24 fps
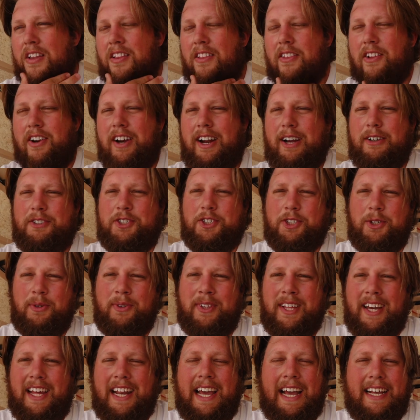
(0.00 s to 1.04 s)
They're out shooting
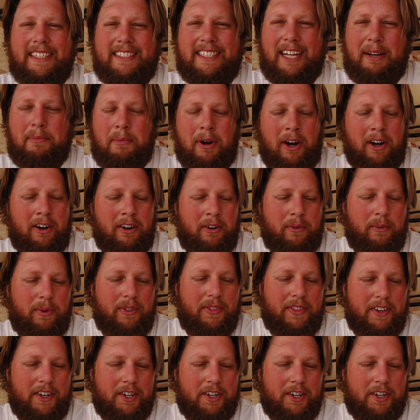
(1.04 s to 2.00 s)
that Aston Martin with the